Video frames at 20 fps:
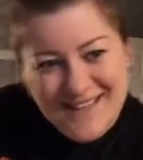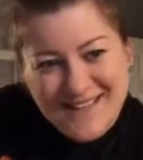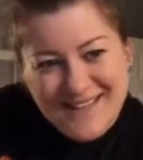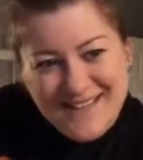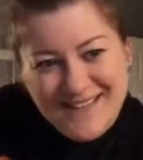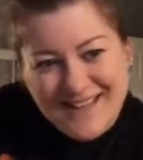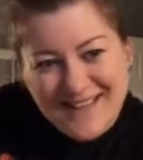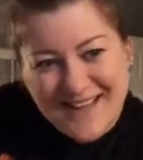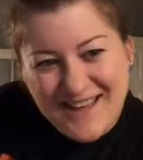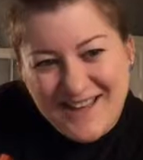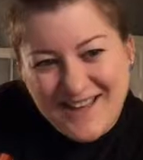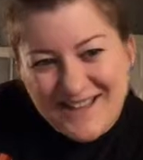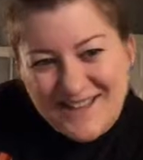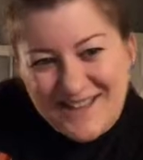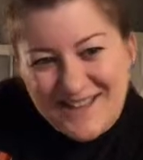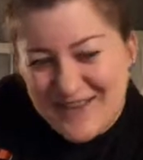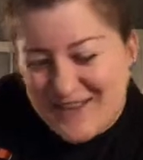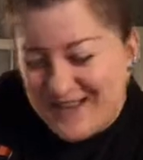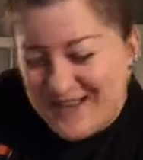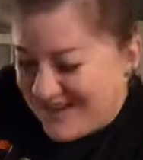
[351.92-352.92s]
The delay is
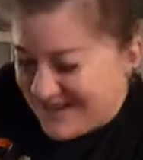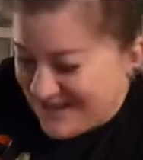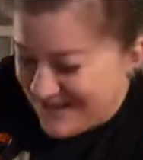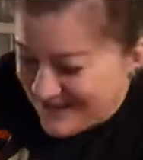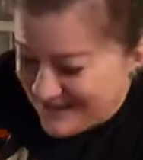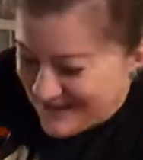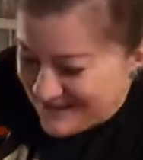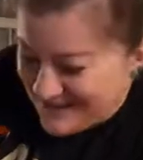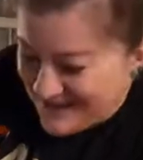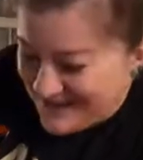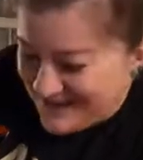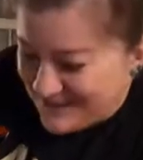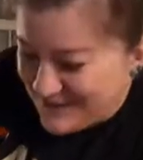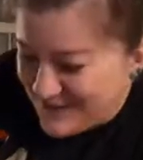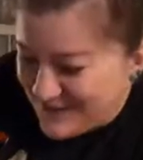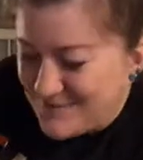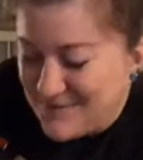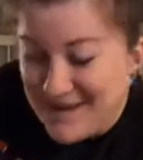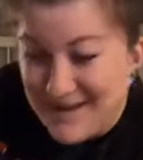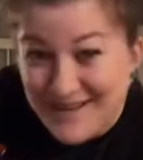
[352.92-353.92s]
funny
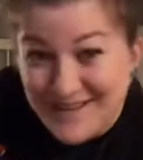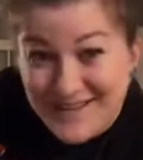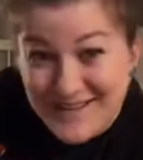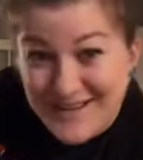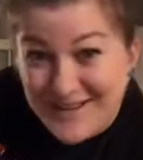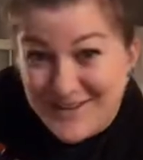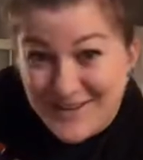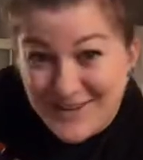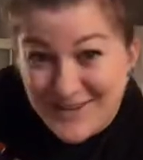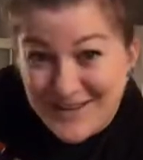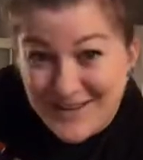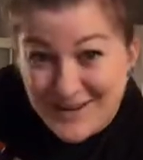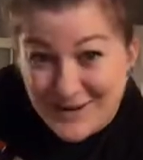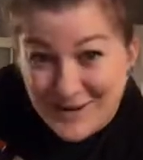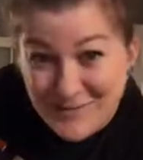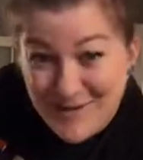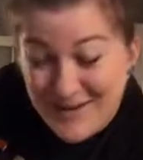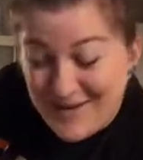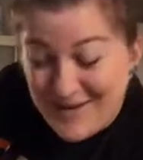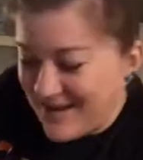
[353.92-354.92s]
for me. I don't think
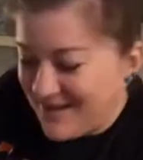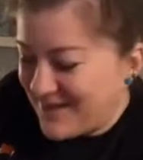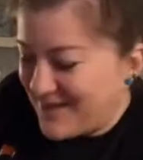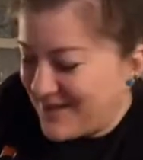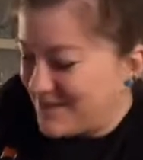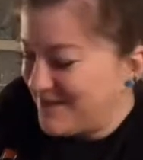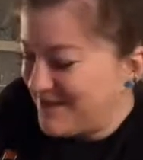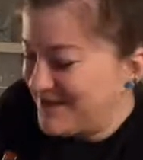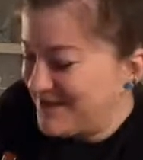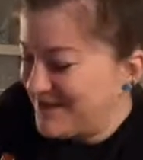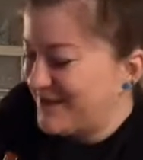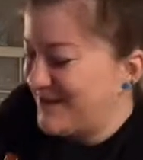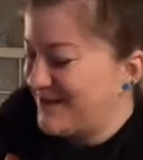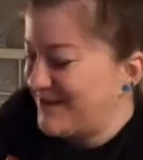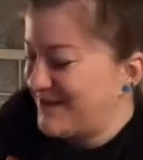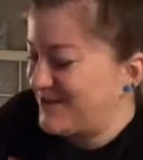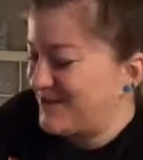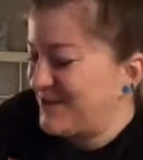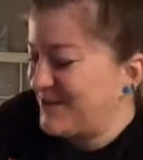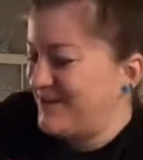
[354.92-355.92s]
it'll be like that once it
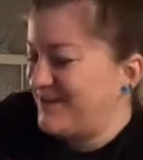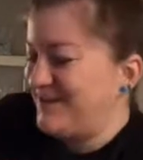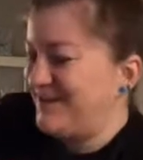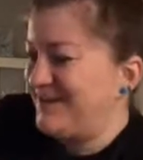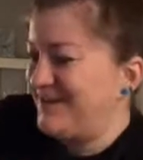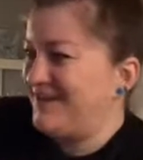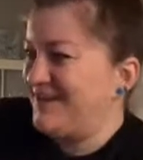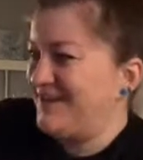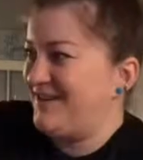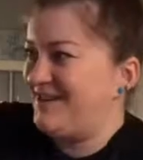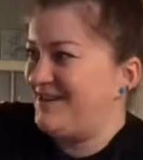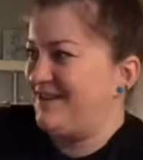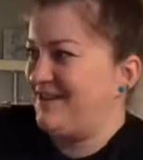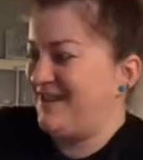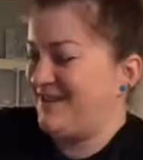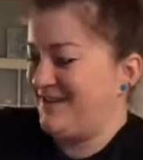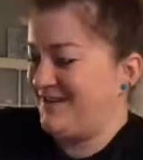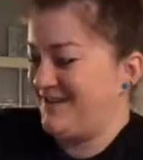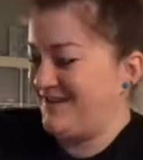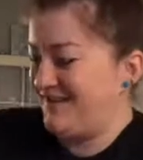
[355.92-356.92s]
actually,
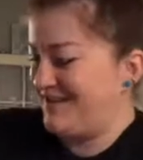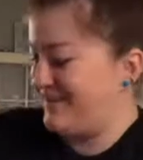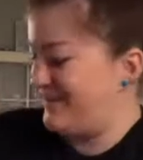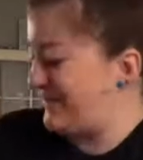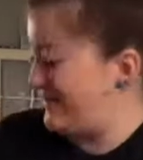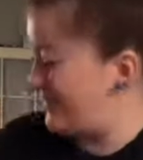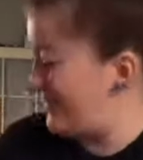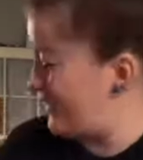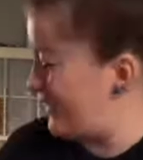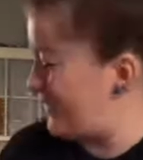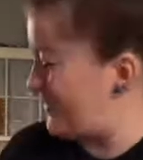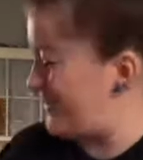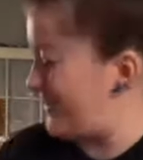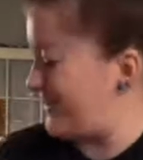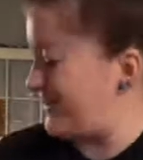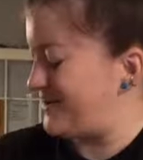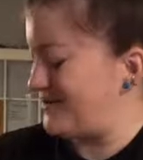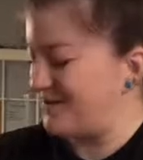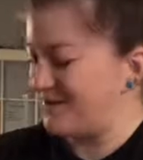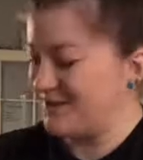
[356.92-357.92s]
the video
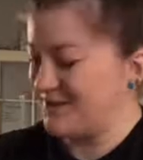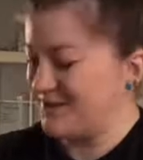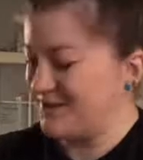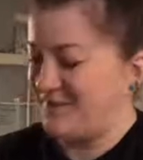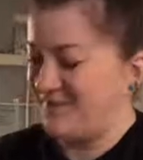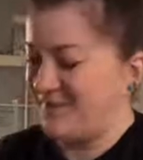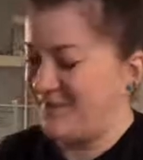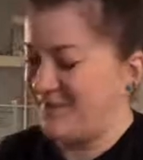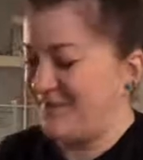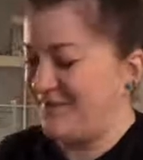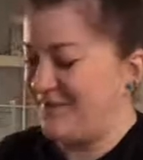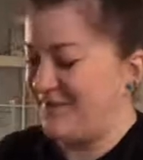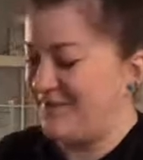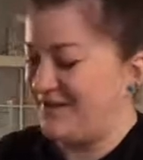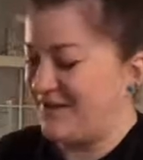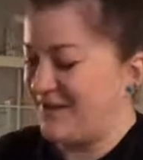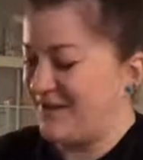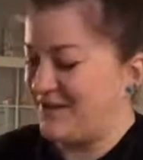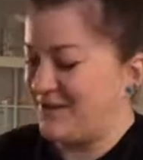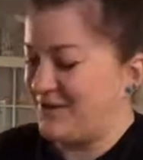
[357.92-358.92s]
airs.
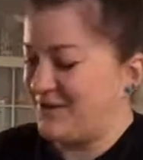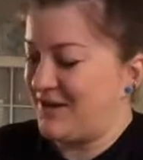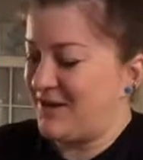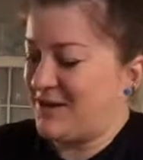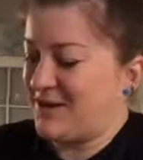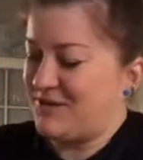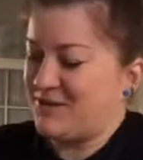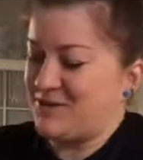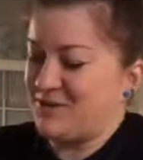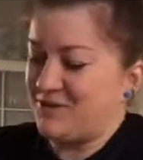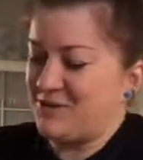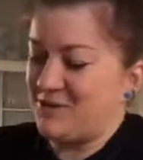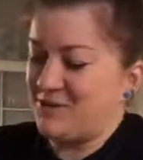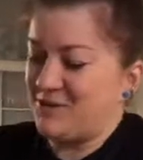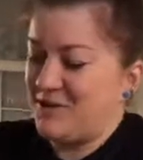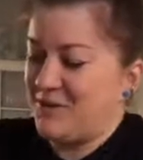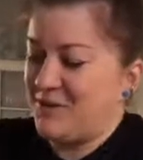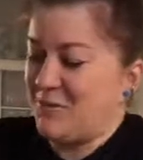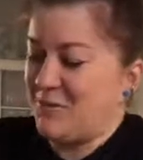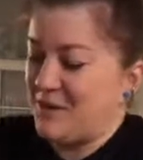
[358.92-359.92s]
Okay, so
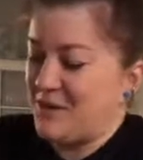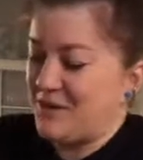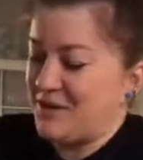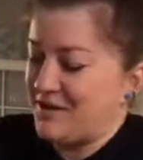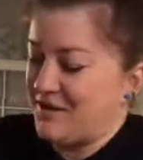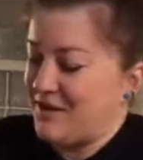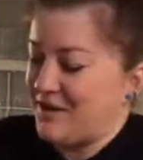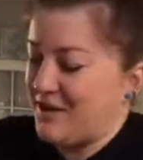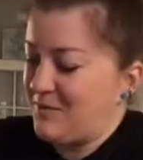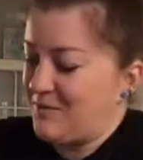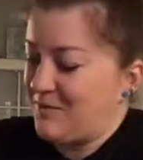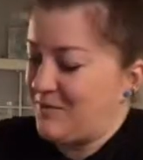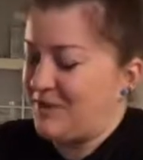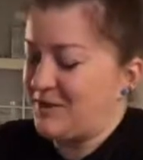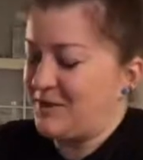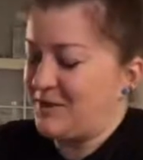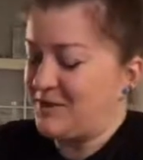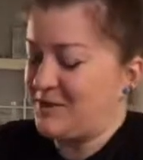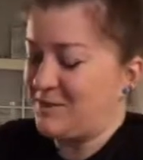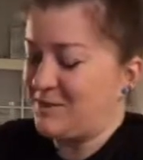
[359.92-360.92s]
just keep working, keep
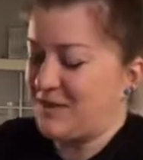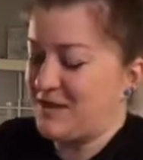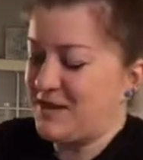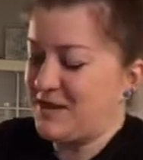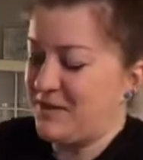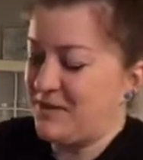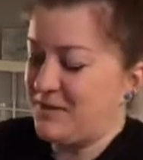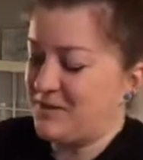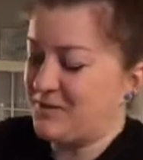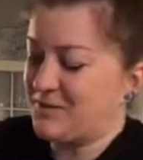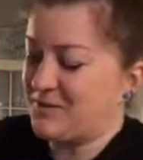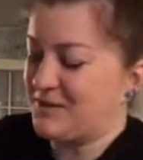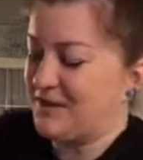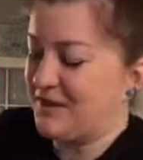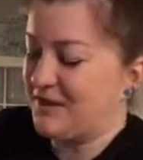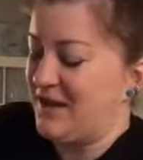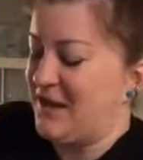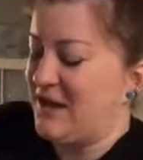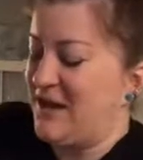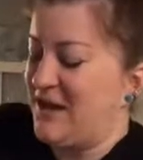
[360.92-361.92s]
ricing the potatoes.
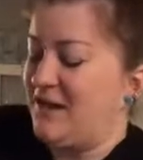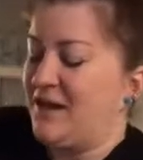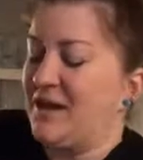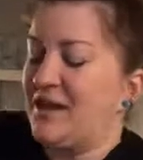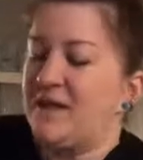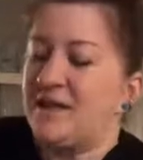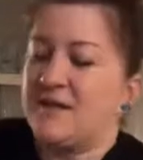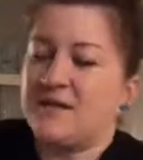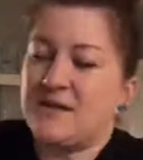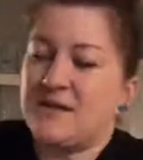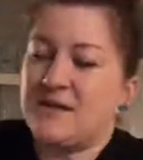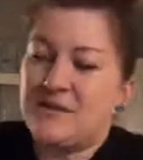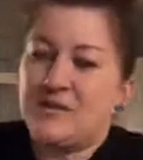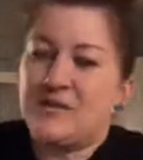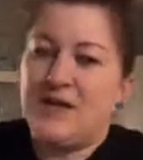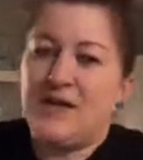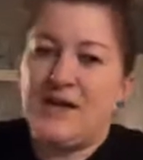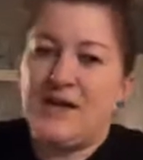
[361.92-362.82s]
Like I said, you